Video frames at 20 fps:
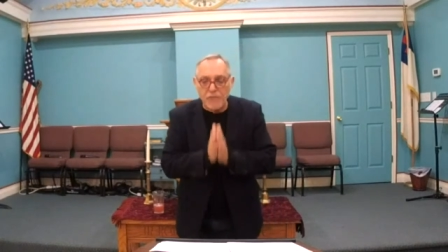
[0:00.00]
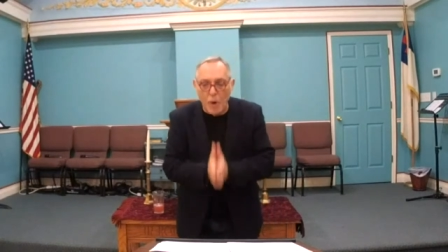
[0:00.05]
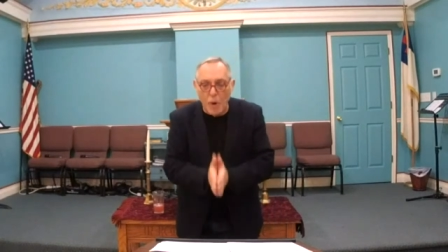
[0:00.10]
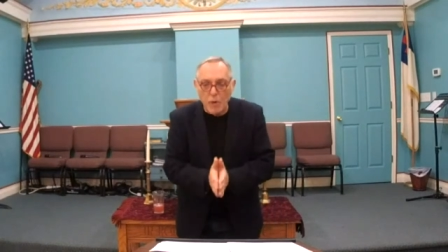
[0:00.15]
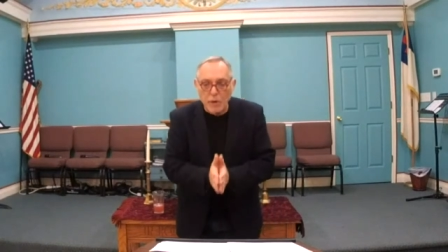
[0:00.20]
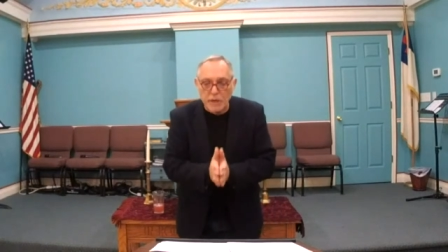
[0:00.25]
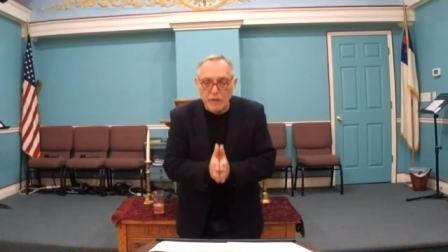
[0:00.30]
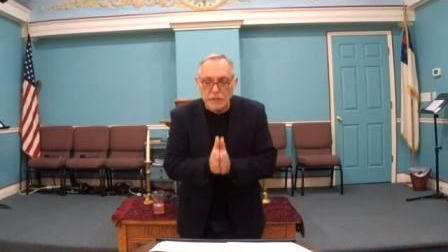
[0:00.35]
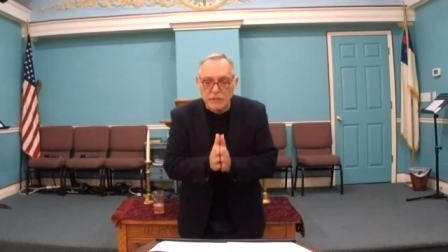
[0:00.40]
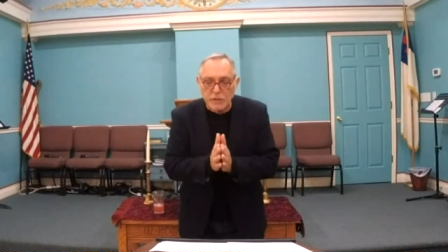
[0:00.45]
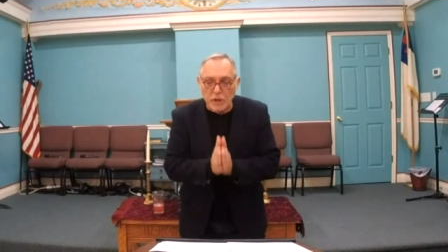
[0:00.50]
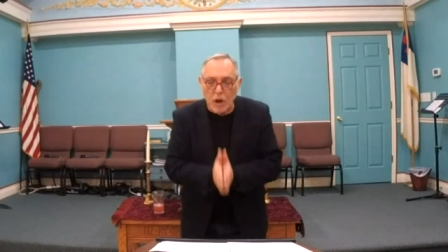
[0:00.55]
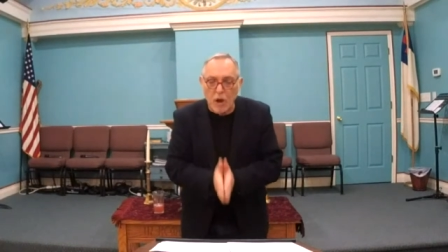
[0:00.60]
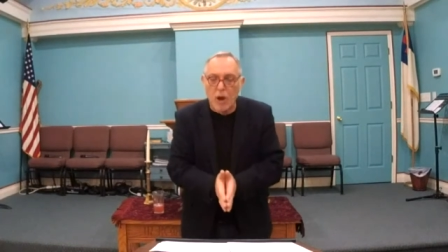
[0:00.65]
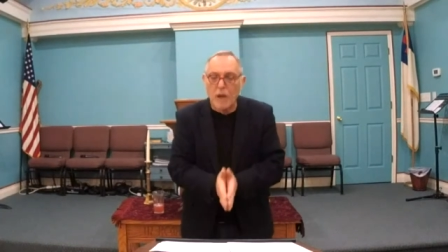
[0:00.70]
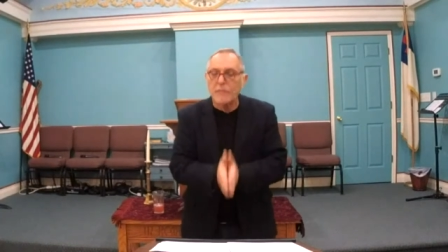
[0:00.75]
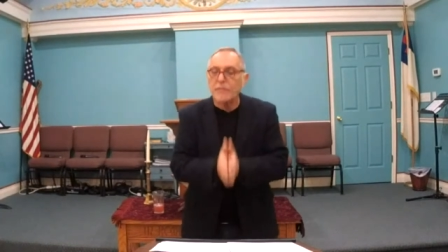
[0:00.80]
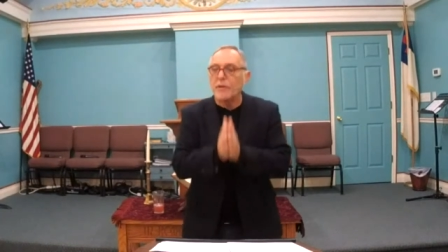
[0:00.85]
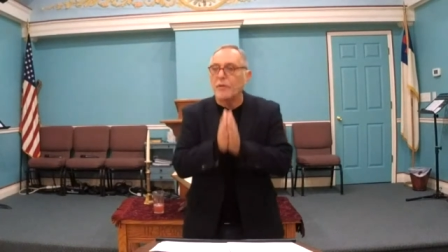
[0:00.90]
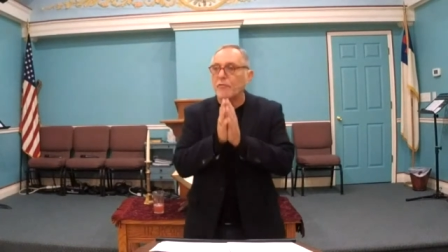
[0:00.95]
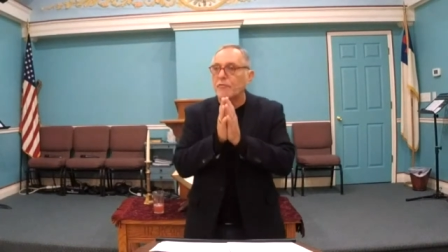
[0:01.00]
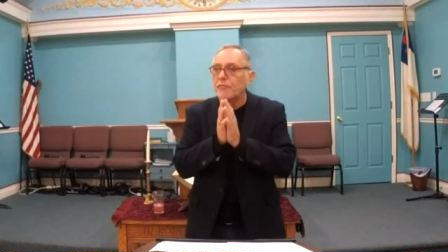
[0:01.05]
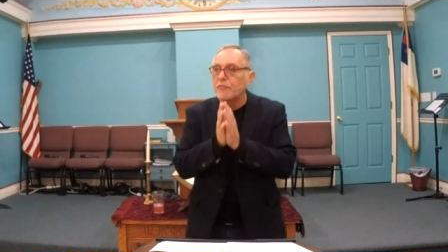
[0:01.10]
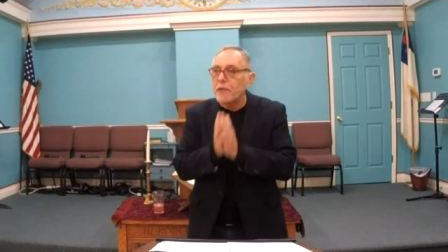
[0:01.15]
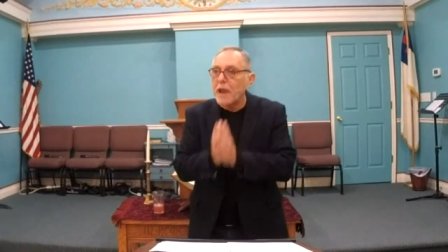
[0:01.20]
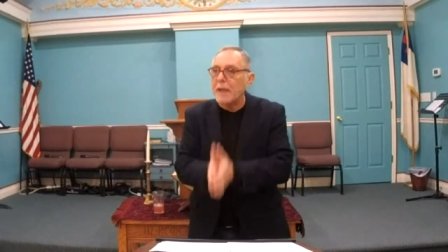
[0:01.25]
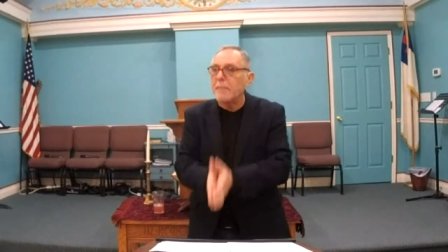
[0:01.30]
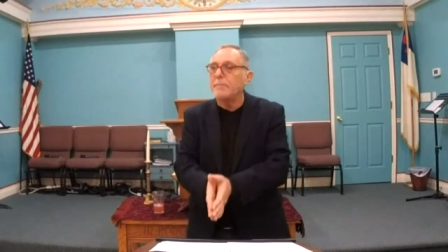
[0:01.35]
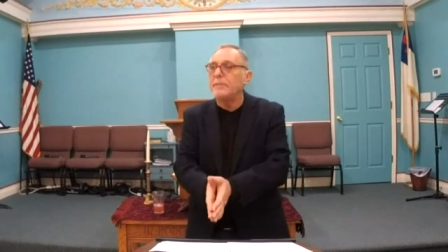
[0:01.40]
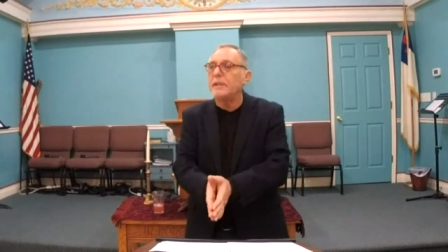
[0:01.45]
focused on the
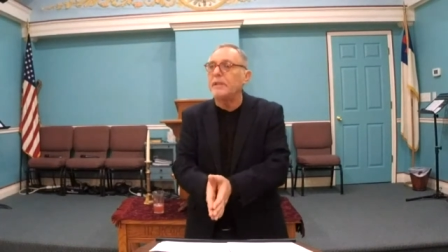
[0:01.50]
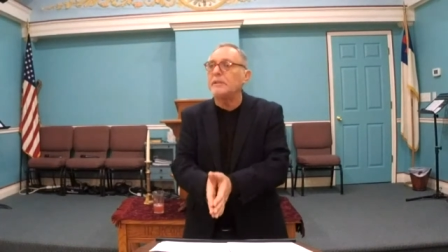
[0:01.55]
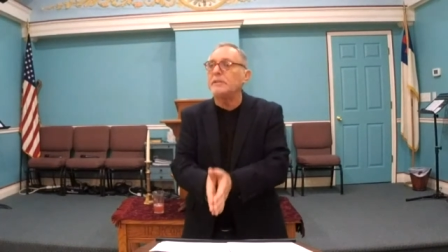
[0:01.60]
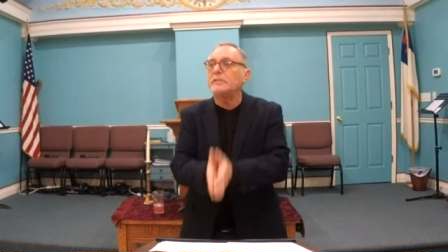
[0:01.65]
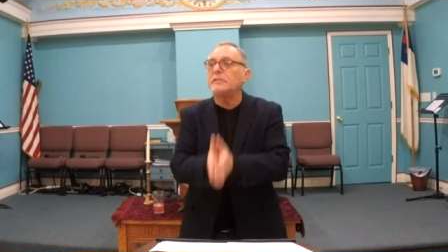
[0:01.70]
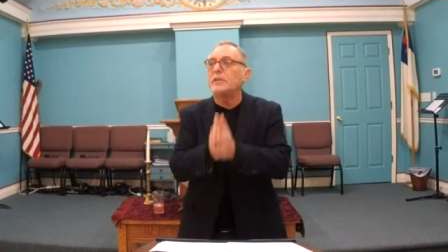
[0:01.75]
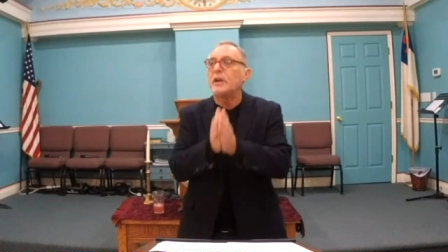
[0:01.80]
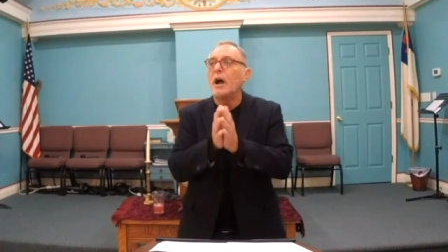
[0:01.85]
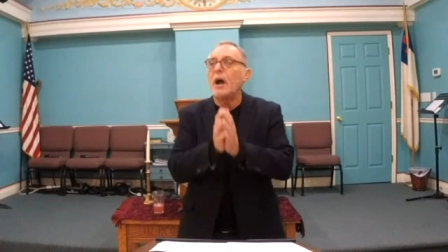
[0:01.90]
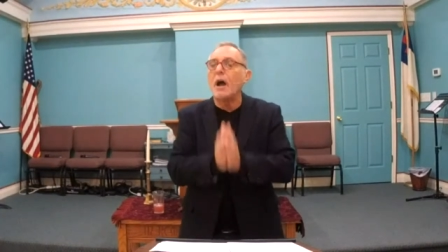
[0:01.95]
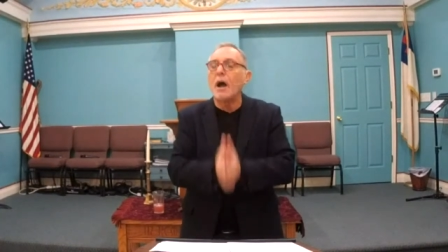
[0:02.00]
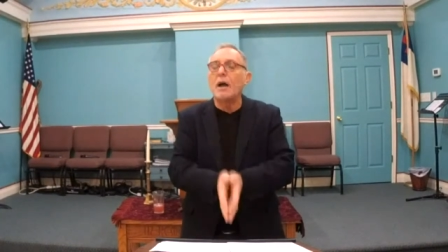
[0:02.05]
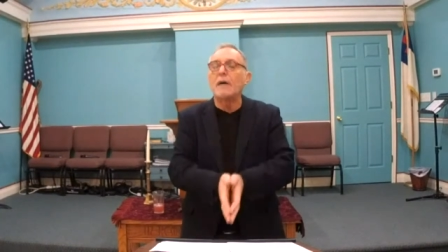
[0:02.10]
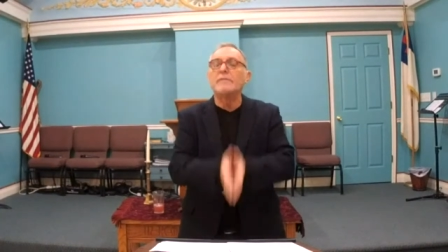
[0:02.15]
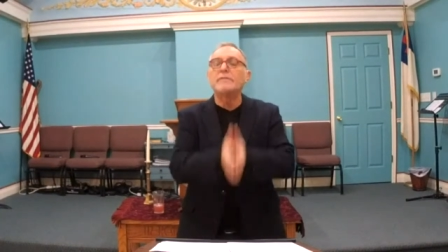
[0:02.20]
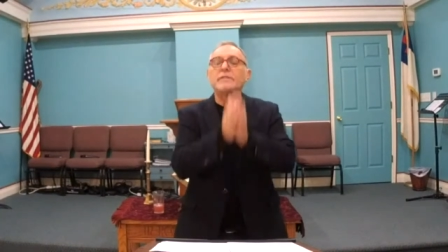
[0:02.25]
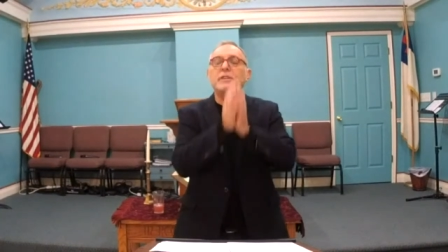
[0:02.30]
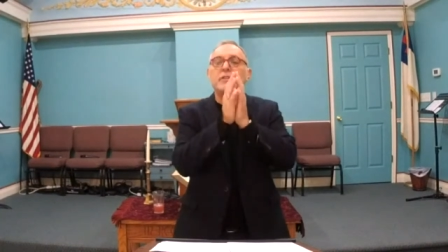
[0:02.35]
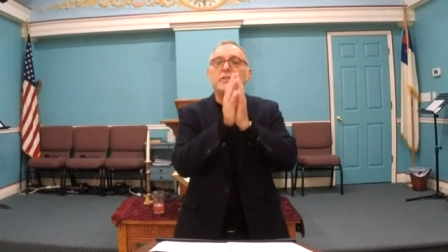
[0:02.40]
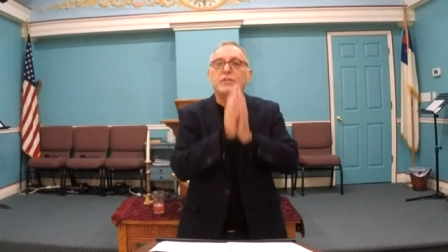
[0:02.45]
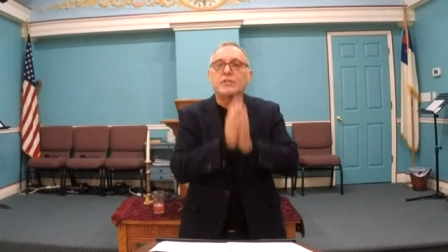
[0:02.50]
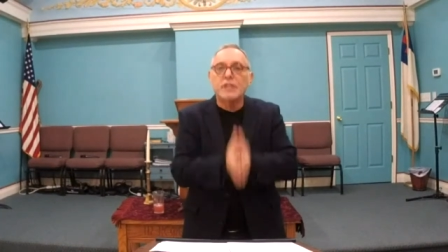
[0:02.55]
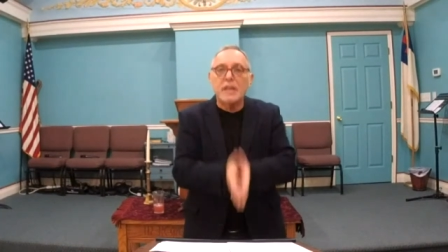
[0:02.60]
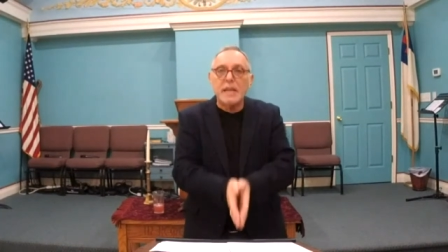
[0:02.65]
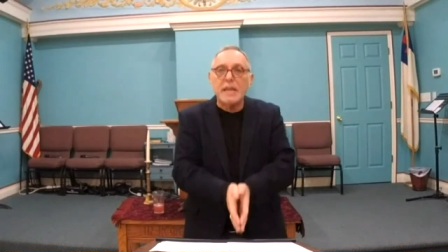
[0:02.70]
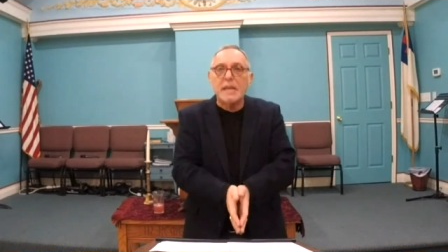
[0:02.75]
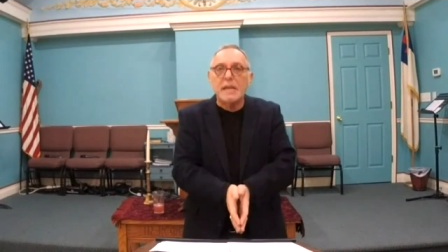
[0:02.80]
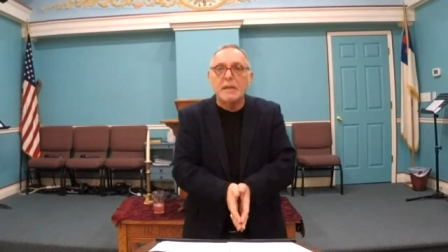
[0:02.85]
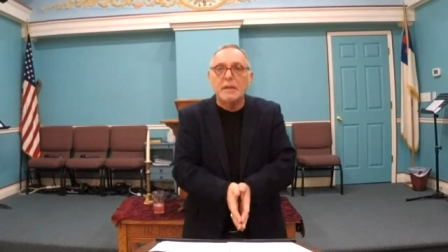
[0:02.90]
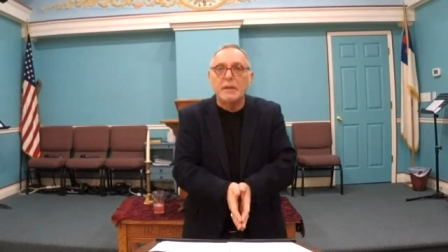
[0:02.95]
remnant of the
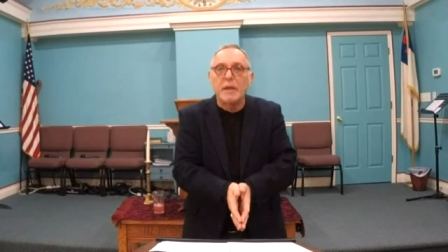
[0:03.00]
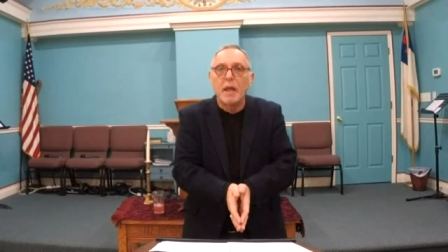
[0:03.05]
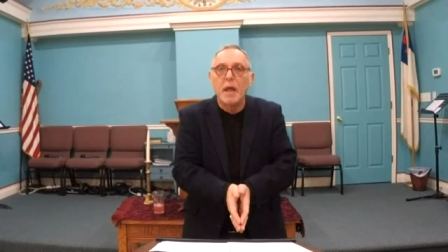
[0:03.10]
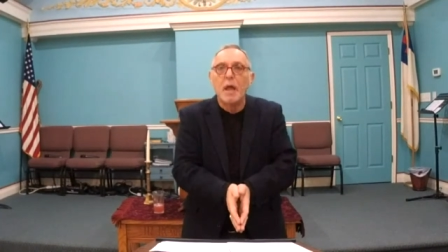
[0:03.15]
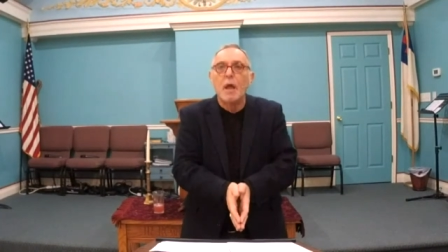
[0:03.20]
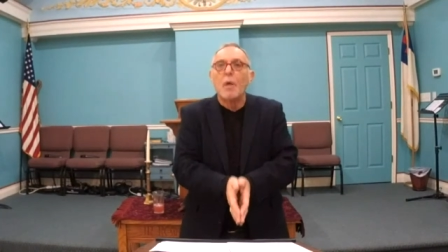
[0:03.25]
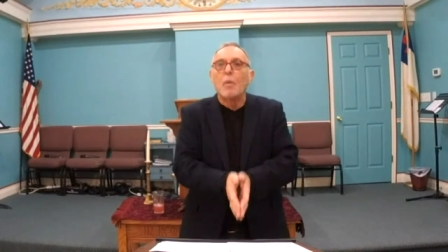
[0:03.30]
seed.